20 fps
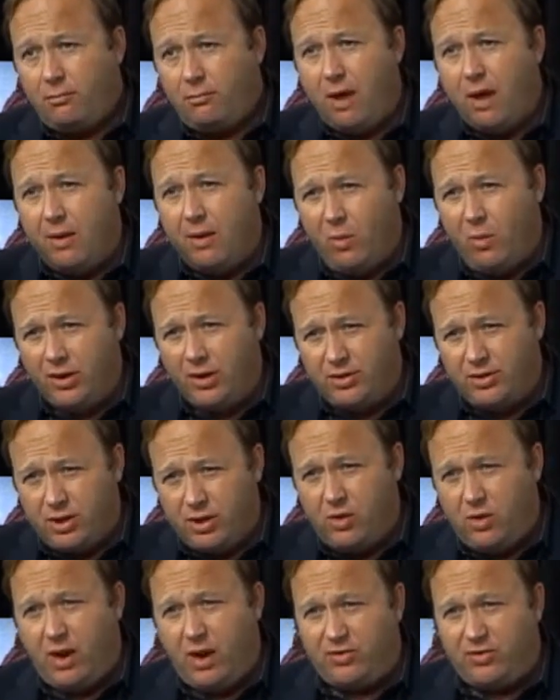and once the
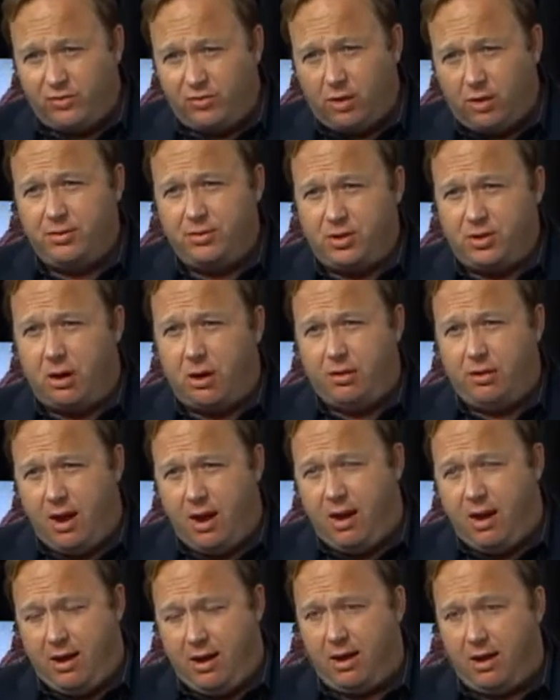U.S. troops start
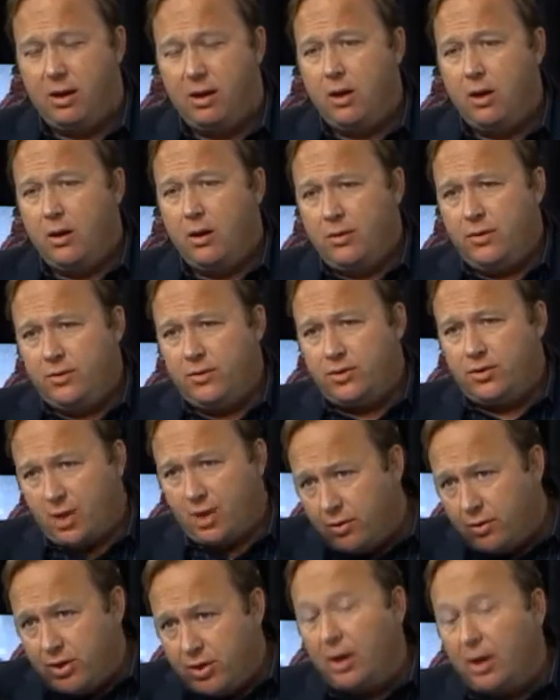dying, the
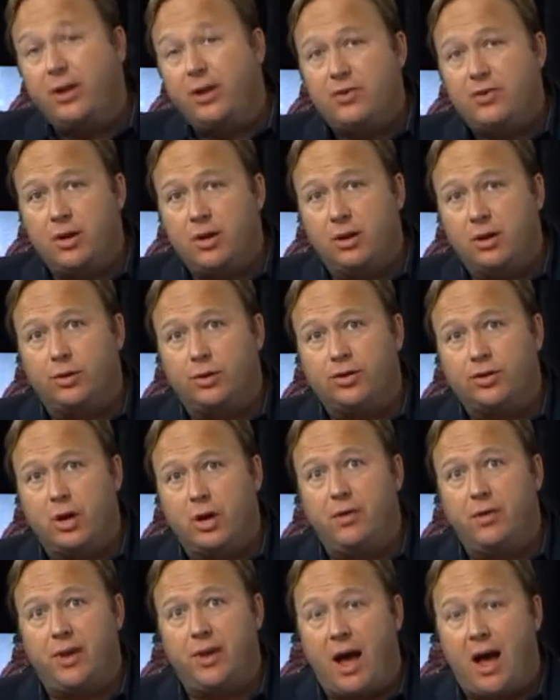social engineers
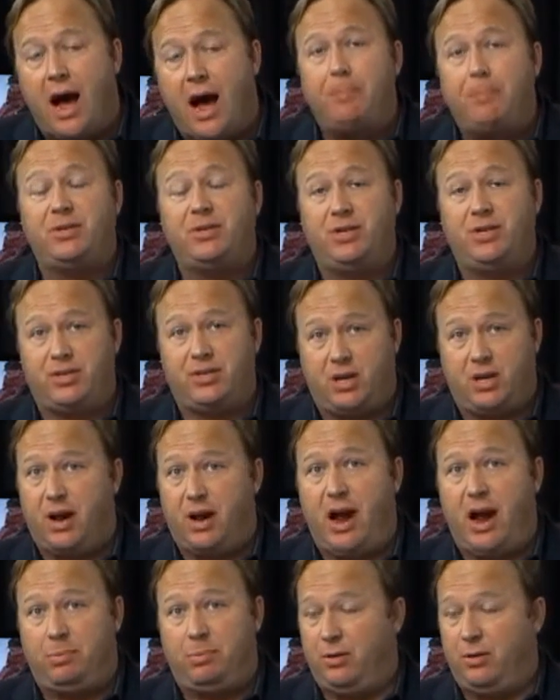know the opposite's going to
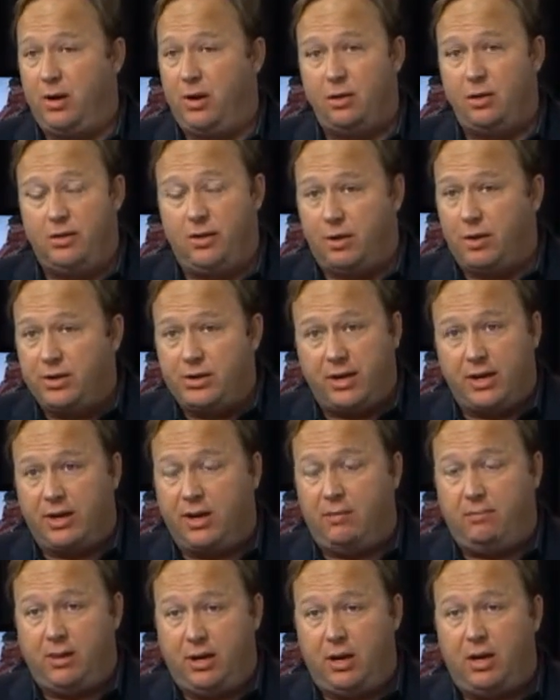happen. There isn't going
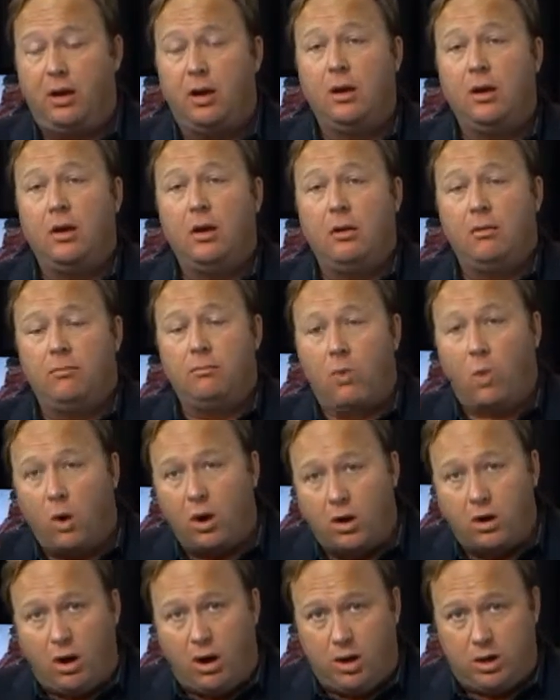to be more
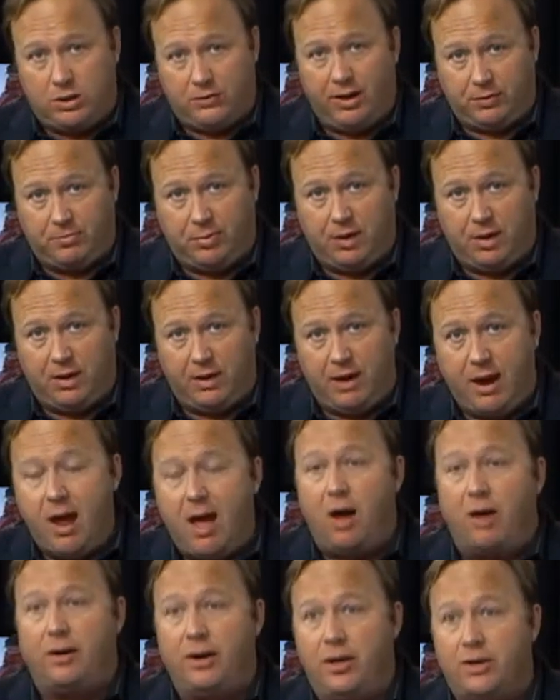calls for pulling
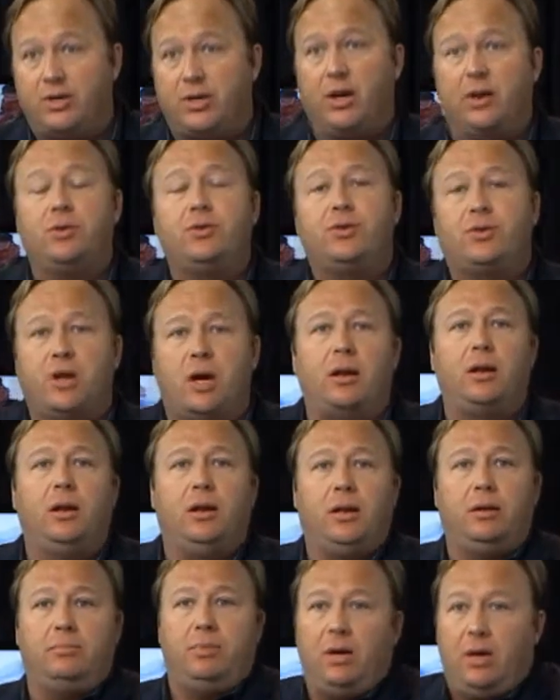out. It's going to
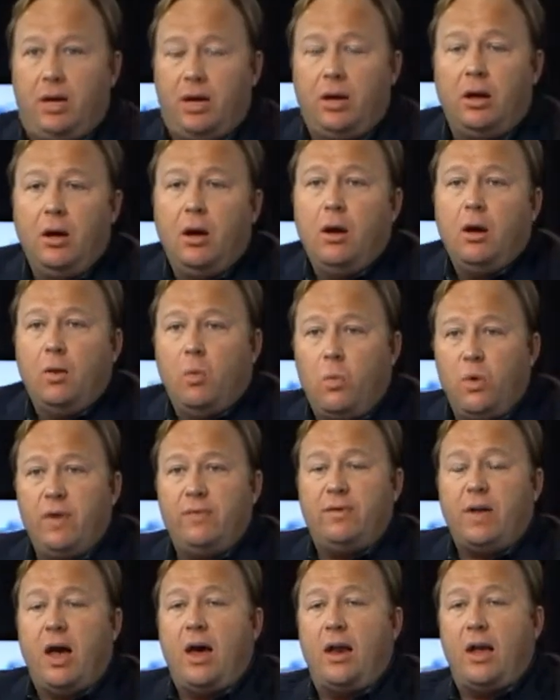suddenly be, we've
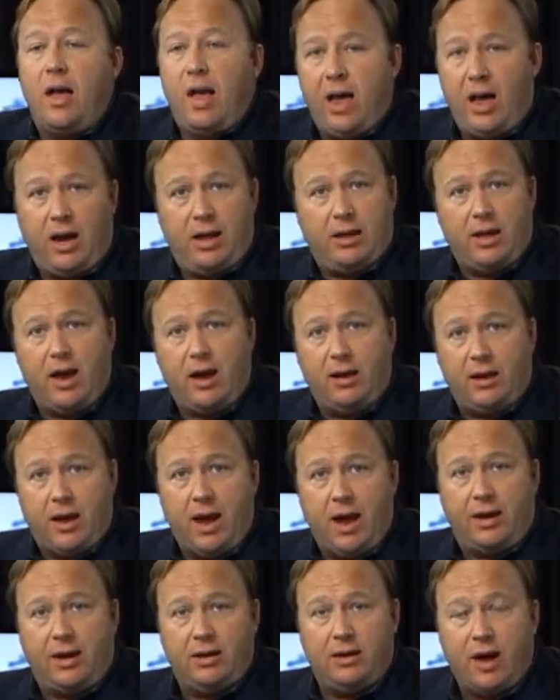got to hang that
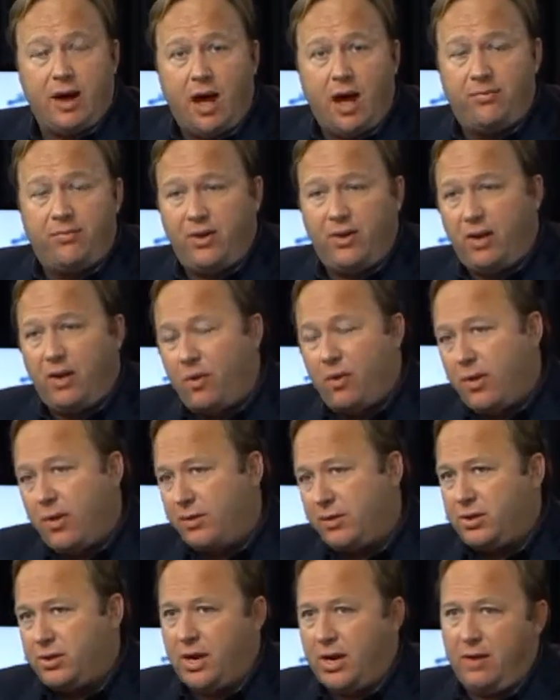guy Gaddafi, and then
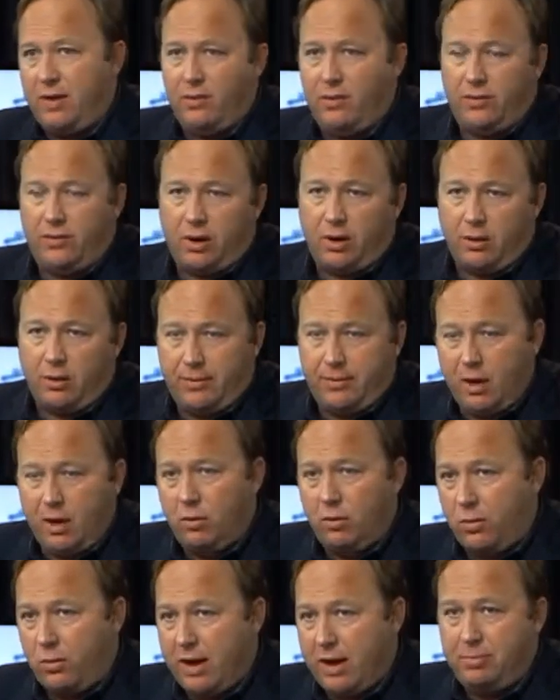they'll say that they're, you
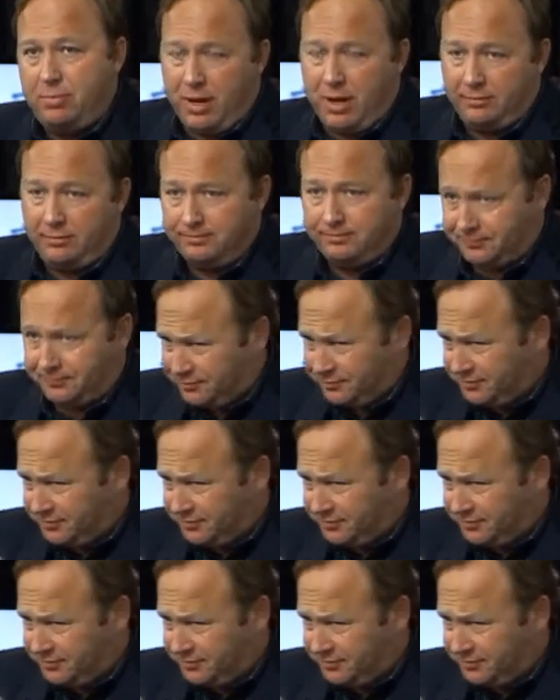know, raping